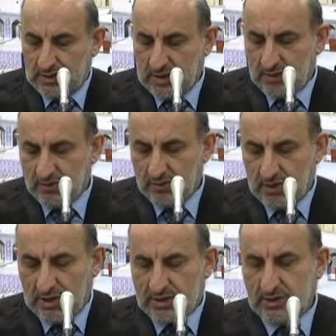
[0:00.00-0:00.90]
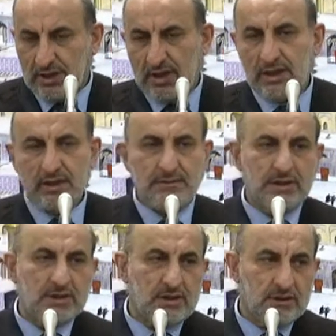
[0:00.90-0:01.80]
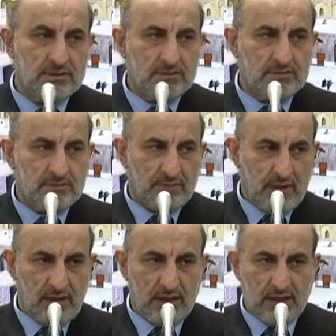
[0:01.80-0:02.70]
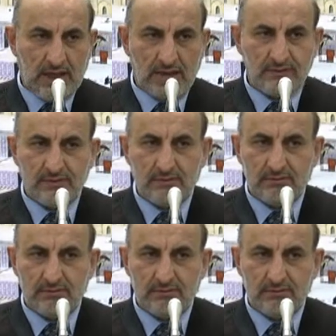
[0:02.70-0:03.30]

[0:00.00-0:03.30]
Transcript: Now, ulcer in the body may have